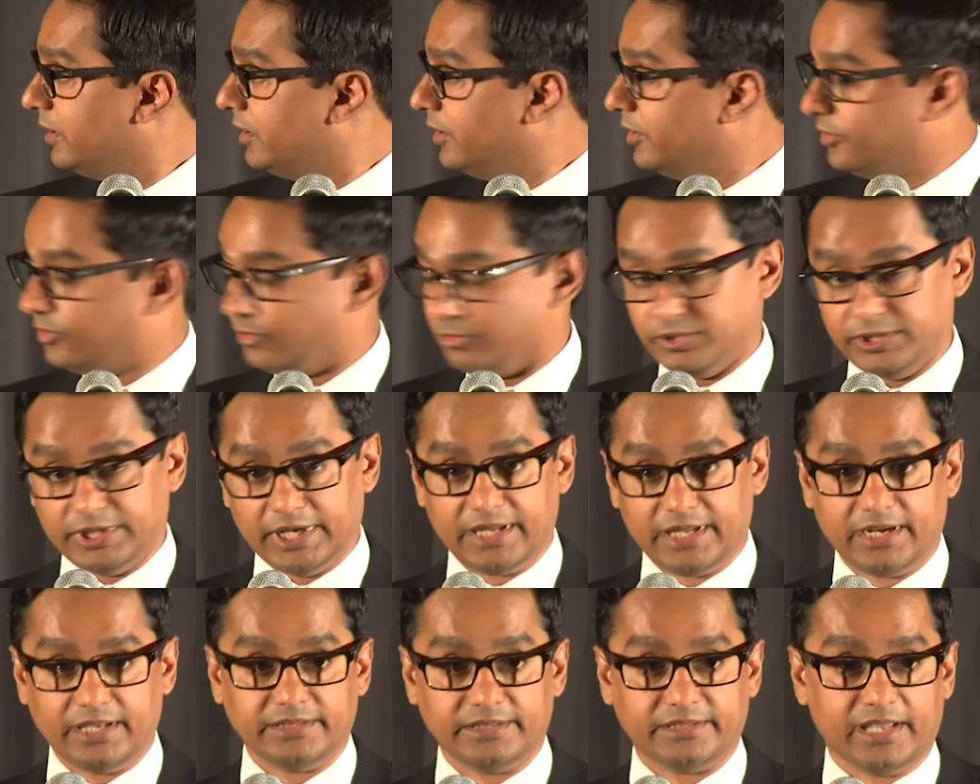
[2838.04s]
So with
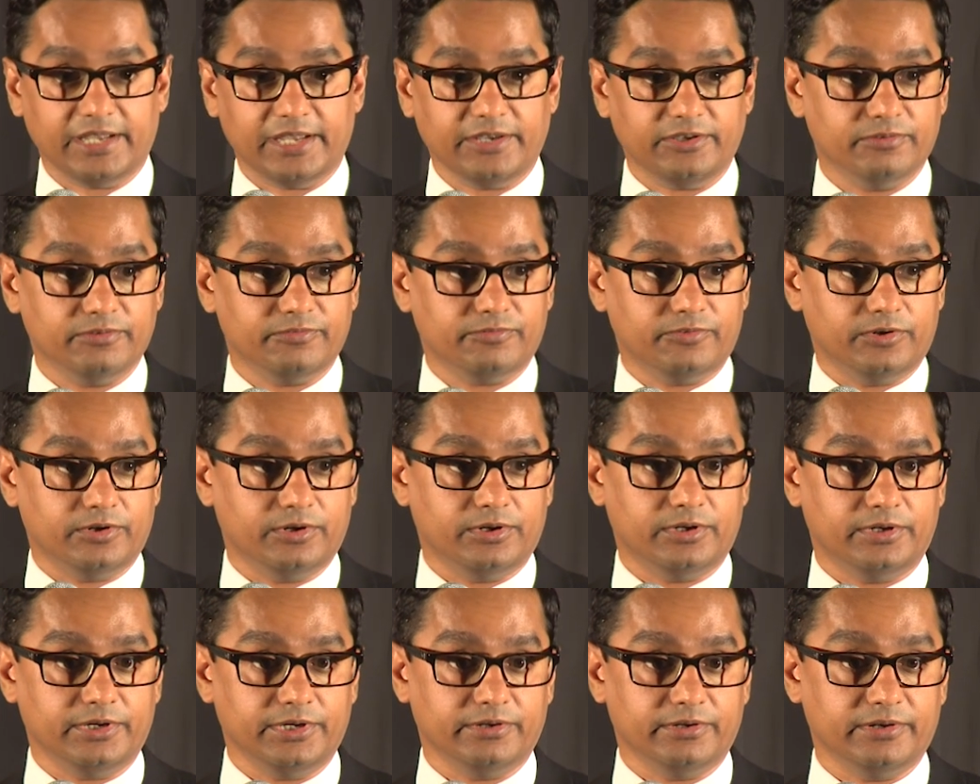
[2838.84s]
that, I thank you
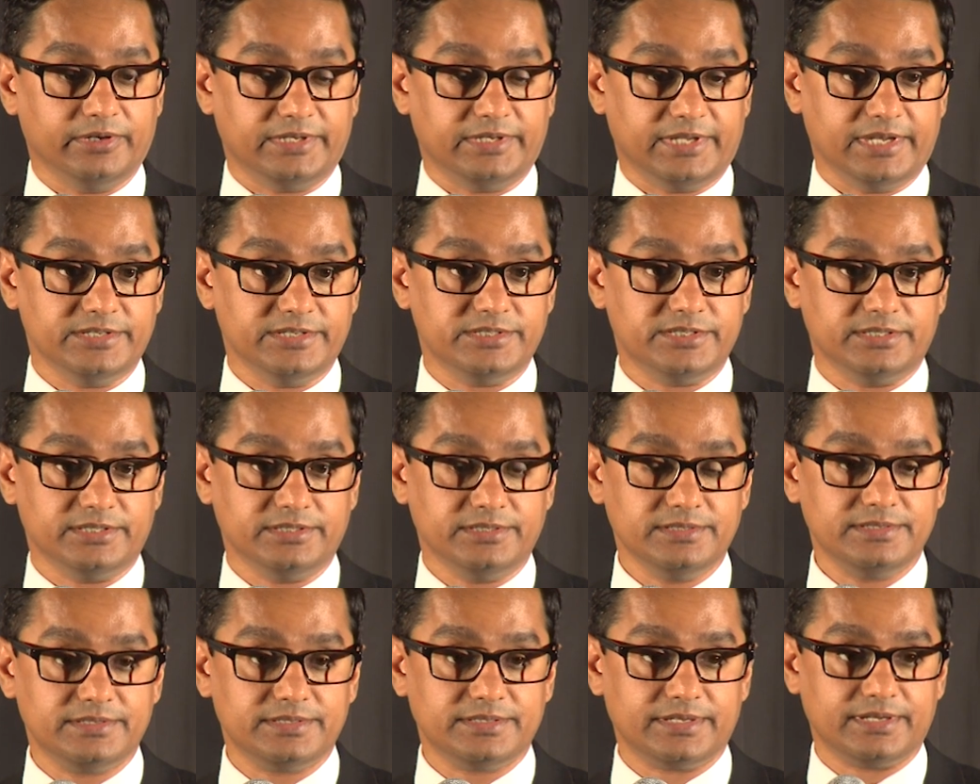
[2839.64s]
for your
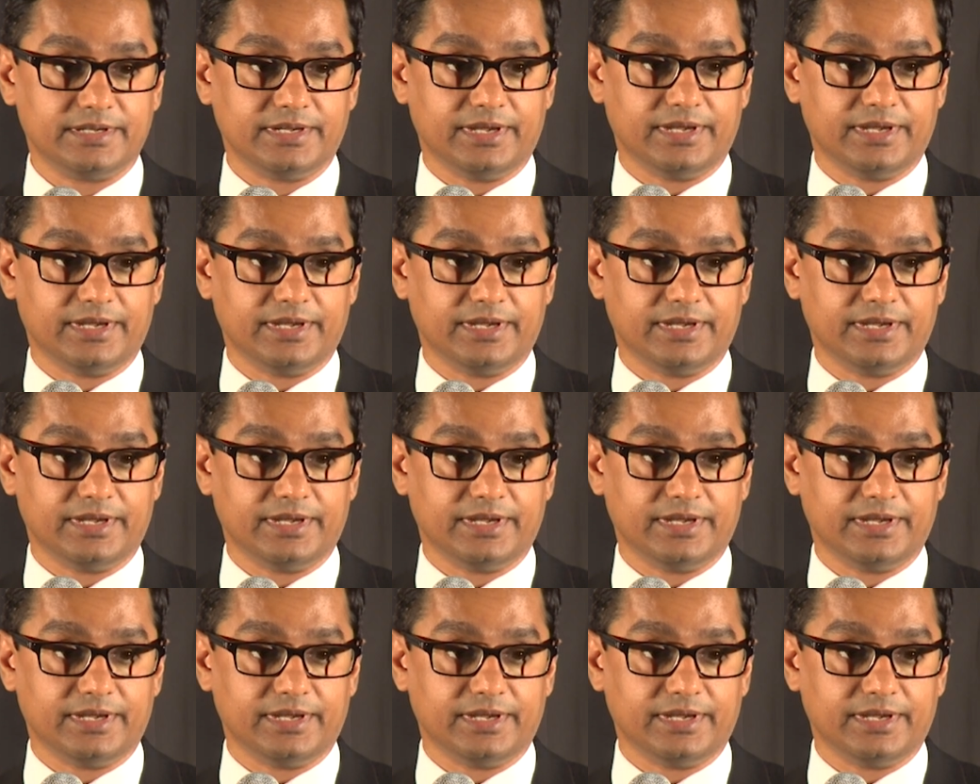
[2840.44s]
attention.